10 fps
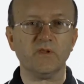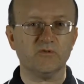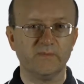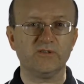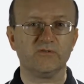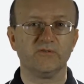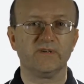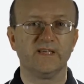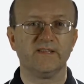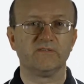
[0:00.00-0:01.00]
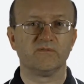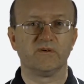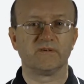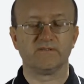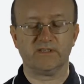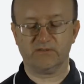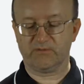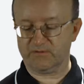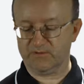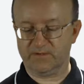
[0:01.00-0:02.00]
Make sure you get these wrong. Read the
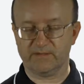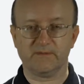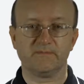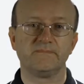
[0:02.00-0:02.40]
right way around.